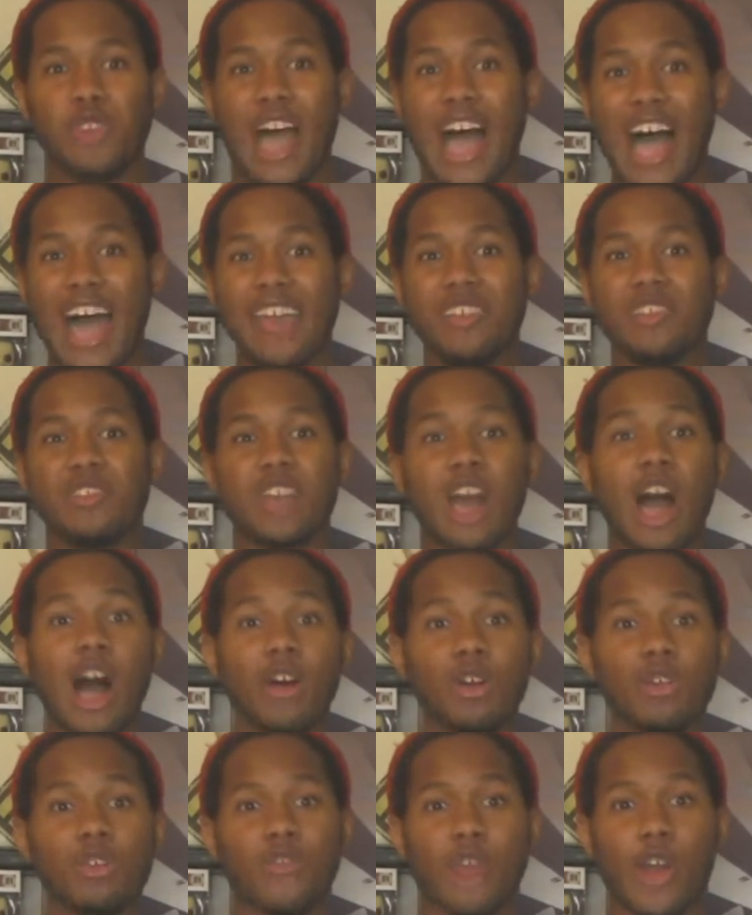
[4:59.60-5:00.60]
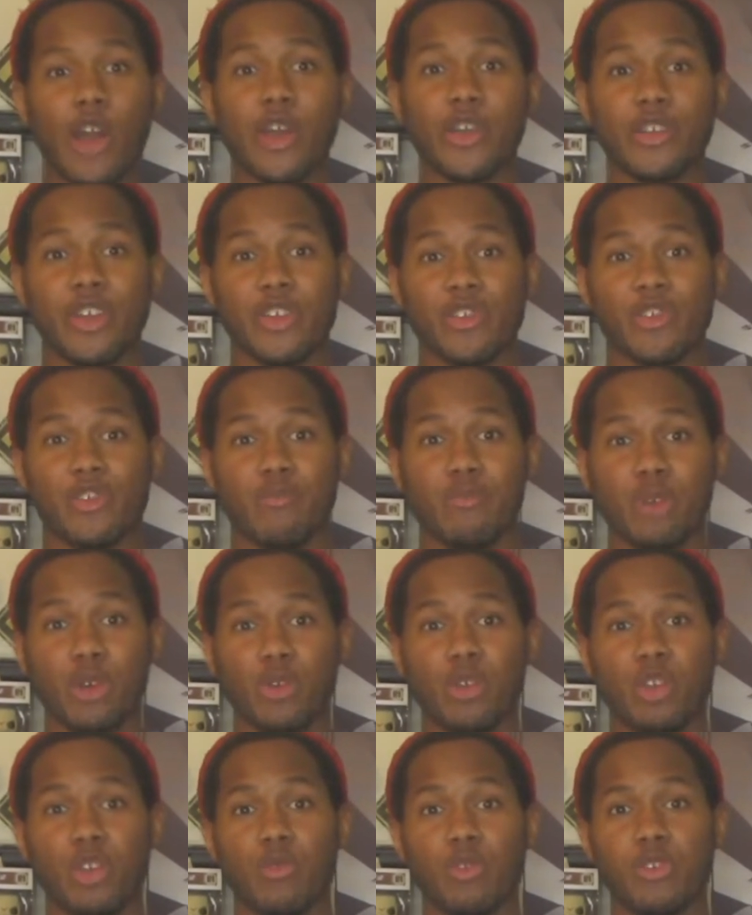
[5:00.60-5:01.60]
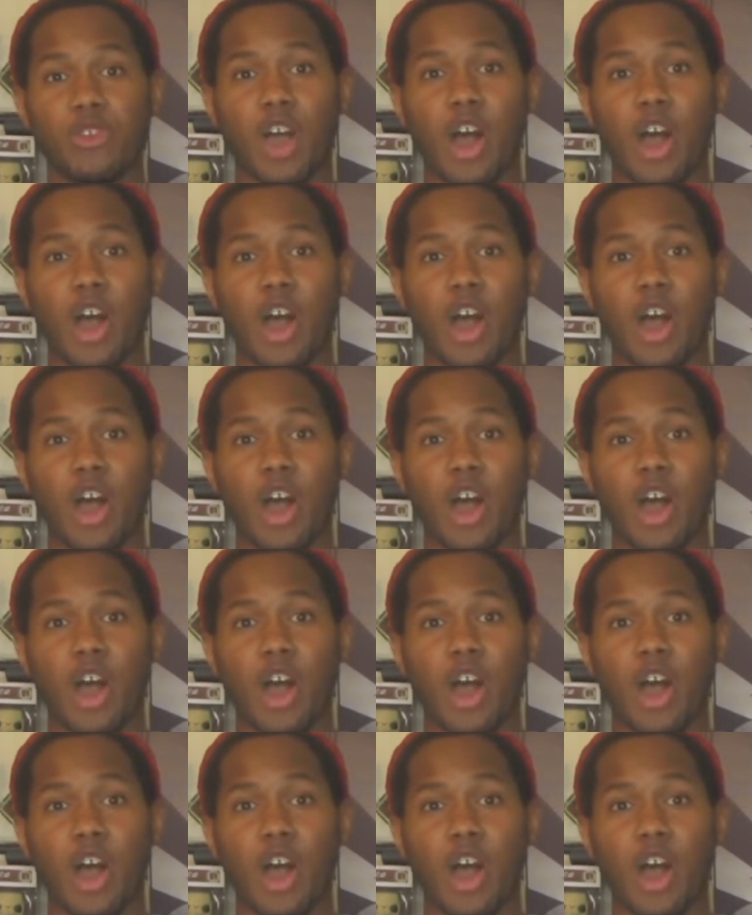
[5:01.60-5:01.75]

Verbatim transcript: Hines College of Architecture building was